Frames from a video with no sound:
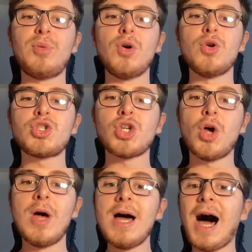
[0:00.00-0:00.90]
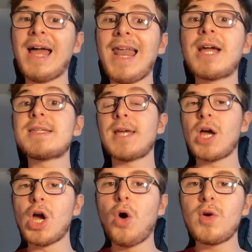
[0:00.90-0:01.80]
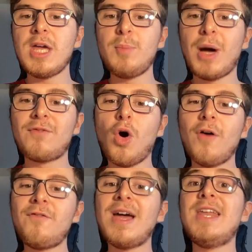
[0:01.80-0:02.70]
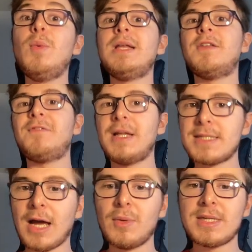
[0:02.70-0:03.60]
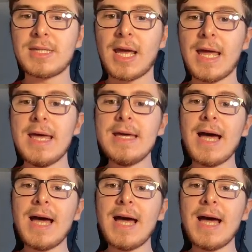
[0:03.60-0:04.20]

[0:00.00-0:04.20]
Bruges. So I lack a second goalkeeper. I've got a fairly weak defense, I would say.